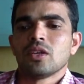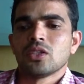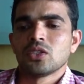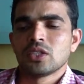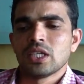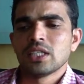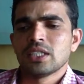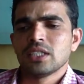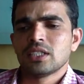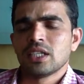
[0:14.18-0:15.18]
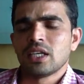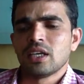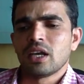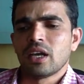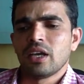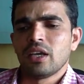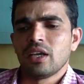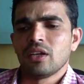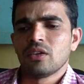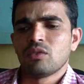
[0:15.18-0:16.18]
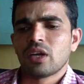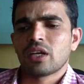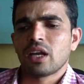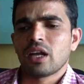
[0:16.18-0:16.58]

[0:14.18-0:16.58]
So sales is, see, I in fact